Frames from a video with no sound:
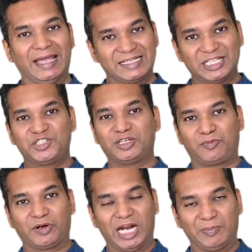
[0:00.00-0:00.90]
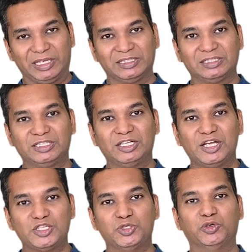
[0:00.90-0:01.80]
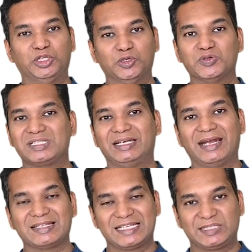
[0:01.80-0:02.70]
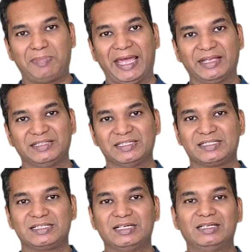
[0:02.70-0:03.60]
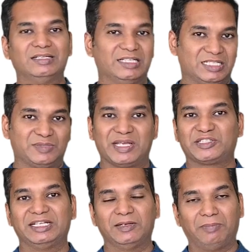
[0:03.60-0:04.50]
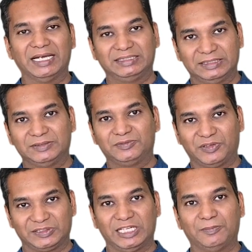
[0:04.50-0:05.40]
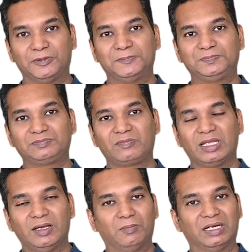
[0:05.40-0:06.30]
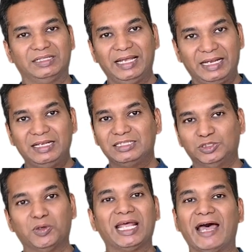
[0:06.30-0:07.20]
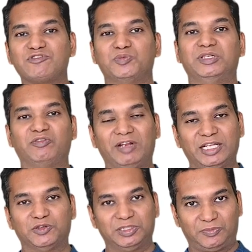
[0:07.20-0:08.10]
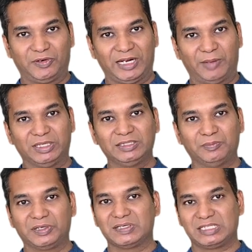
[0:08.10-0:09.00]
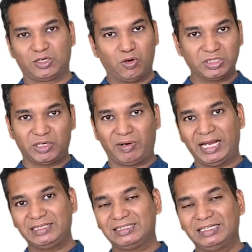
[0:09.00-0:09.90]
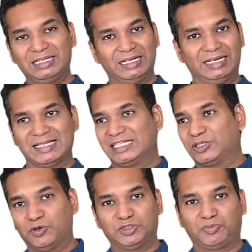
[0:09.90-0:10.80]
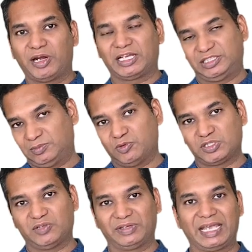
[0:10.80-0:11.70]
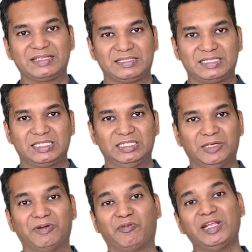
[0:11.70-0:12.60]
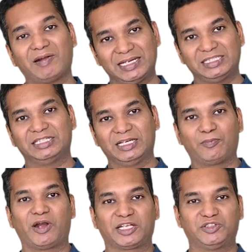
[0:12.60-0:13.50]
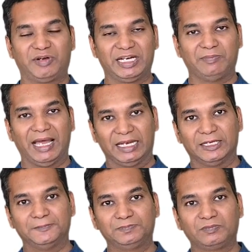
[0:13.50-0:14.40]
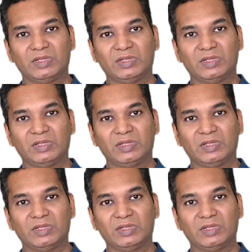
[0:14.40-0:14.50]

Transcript: essential programming to use the data science packages, especially in Python, for example. But they don't have to be really good in programming because the code they write doesn't go to production in most of the cases. They will rewrite it in a production-ready manner.